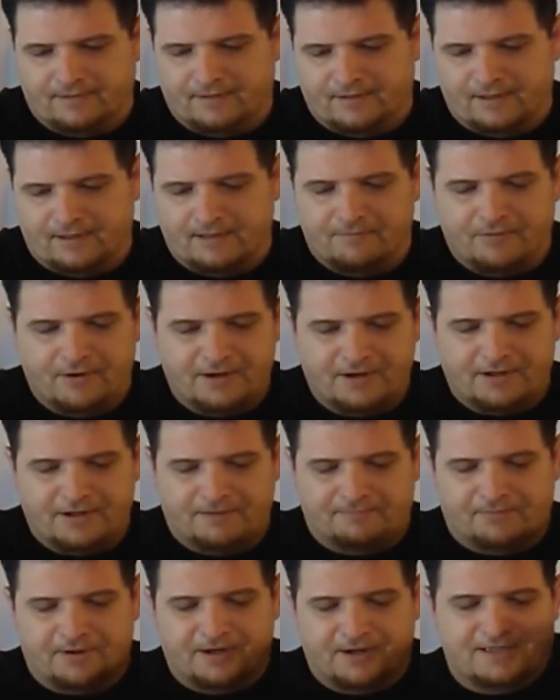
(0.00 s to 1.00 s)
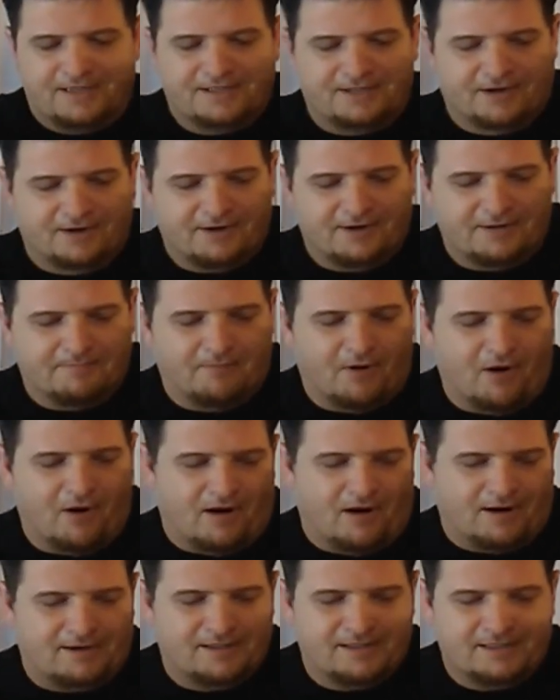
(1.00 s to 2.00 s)
They put it in a pretty sturdy
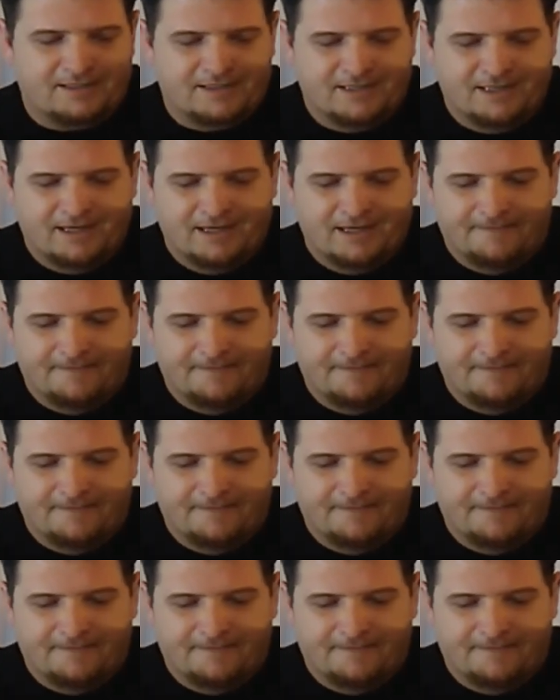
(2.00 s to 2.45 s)
box.